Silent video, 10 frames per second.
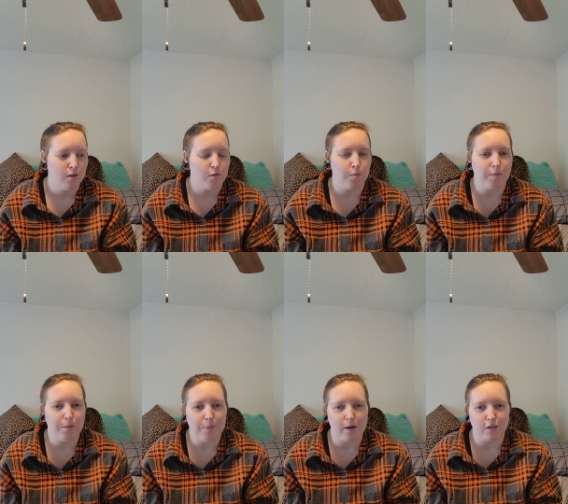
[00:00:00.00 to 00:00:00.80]
For me
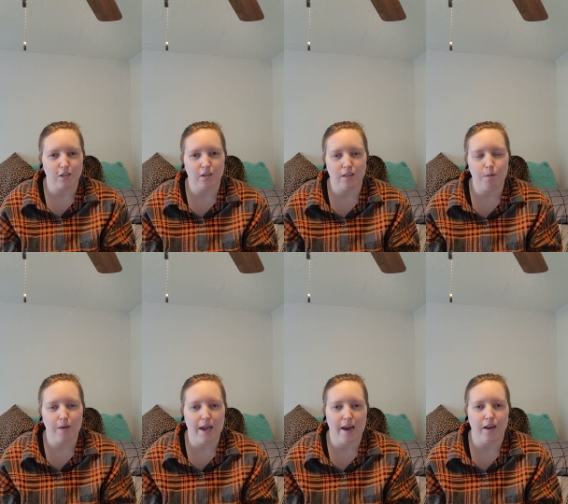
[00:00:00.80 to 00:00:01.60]
personally,
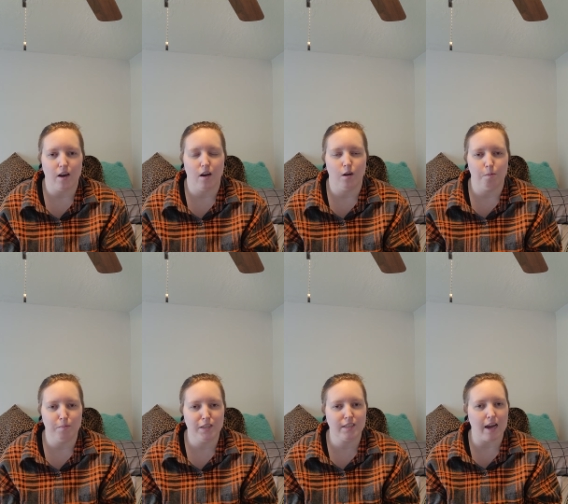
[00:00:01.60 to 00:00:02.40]
we had
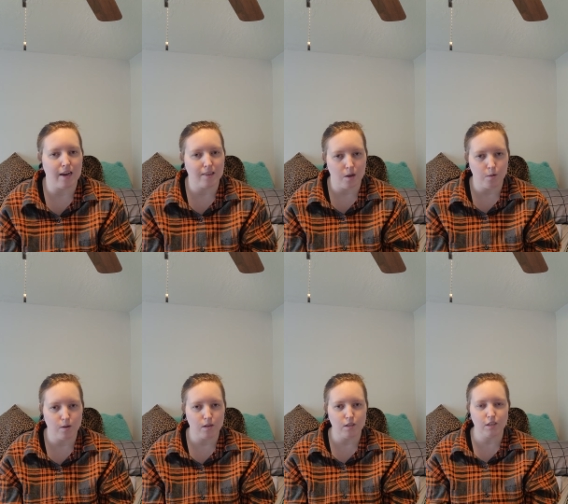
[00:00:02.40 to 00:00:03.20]
side
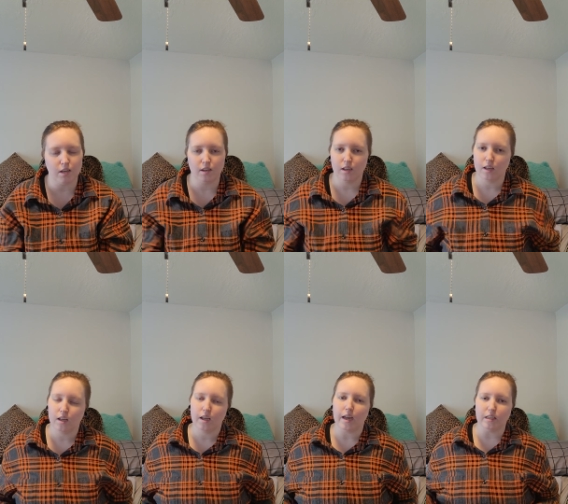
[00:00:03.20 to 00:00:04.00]
loaders,
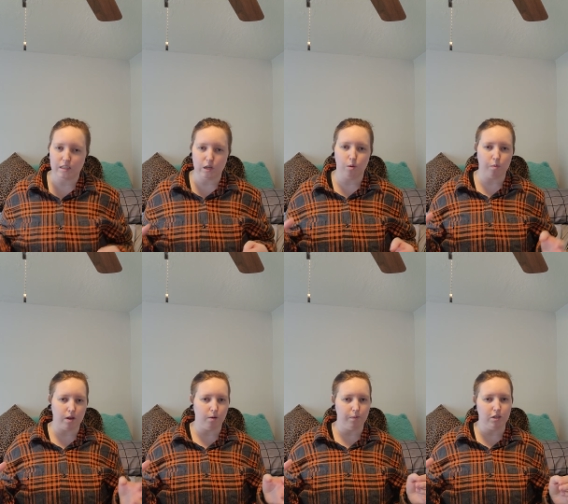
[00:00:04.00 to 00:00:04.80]
and so what
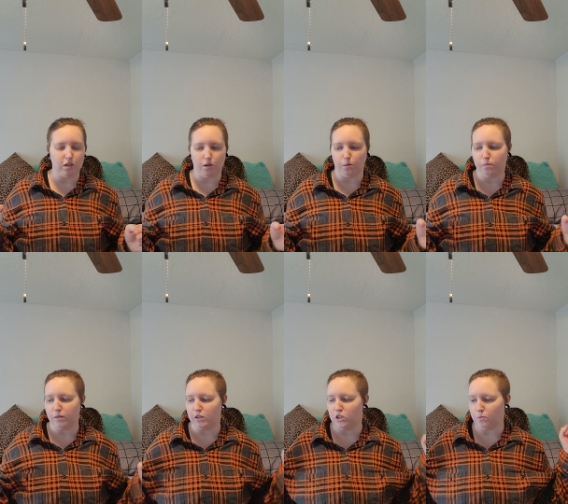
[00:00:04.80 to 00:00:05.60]
you would do
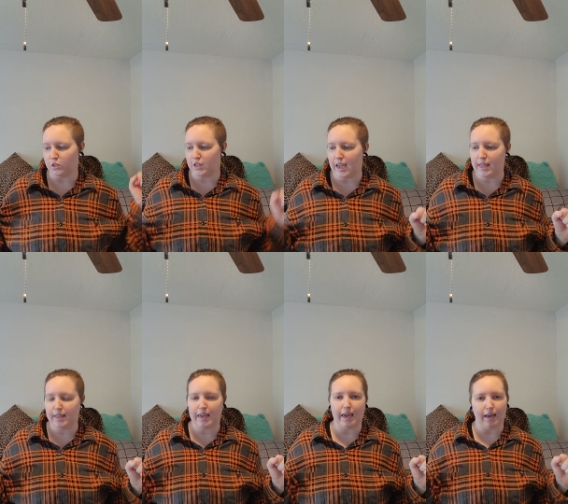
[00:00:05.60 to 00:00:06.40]
is you would take the
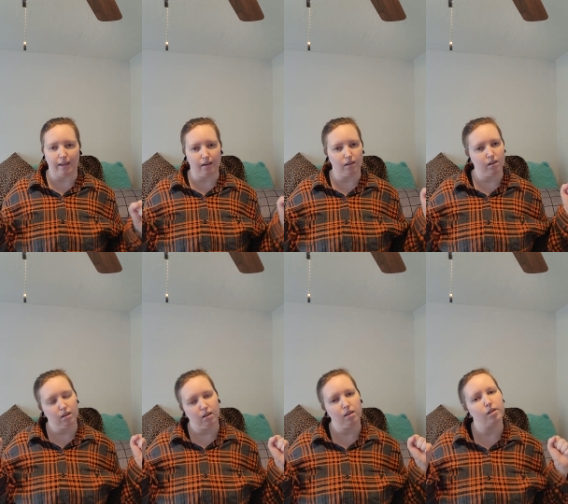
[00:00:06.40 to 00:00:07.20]
can,
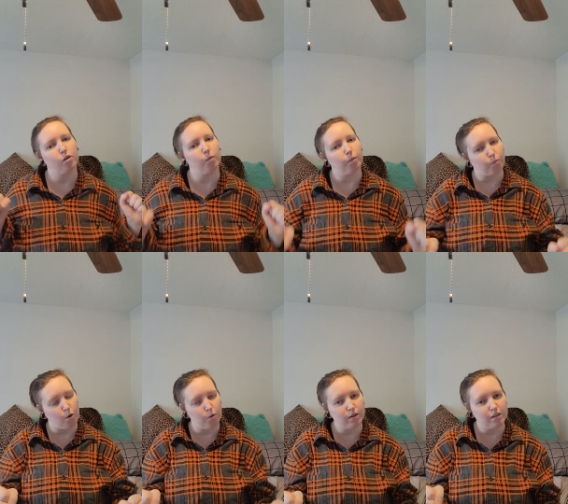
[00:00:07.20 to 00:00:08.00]
you would
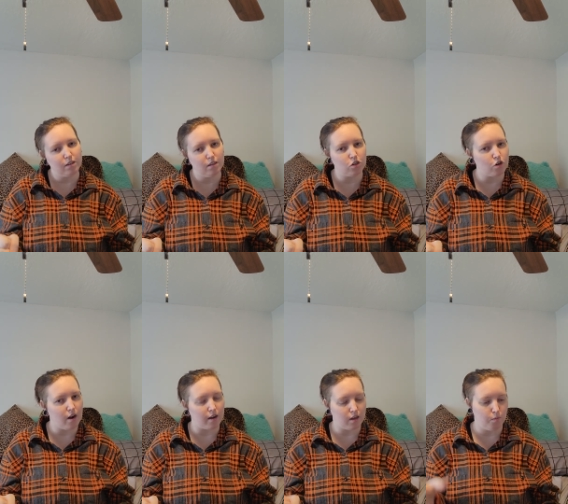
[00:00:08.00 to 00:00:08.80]
roll it to the
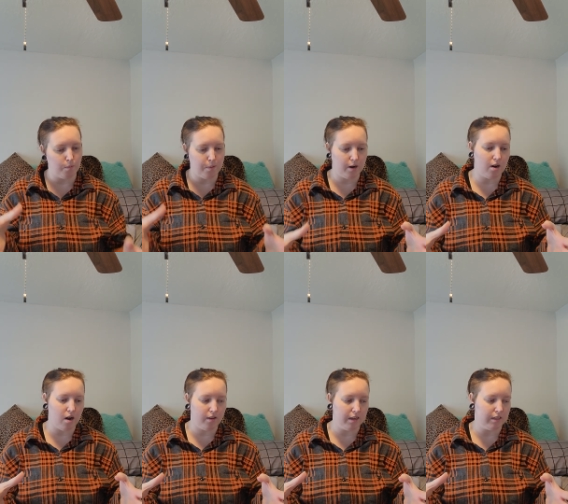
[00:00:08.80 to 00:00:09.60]
truck, you would put it
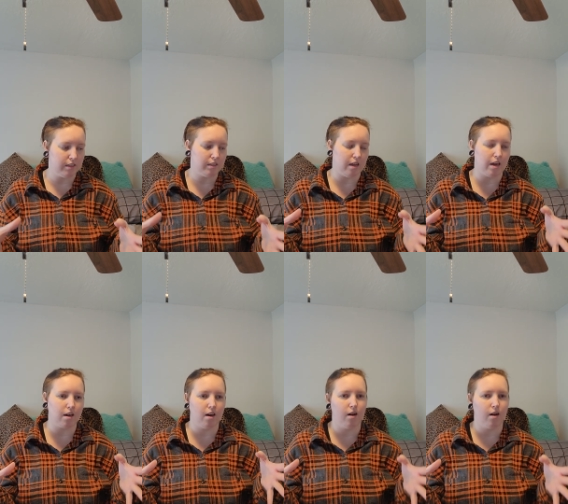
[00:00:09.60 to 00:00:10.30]
on this like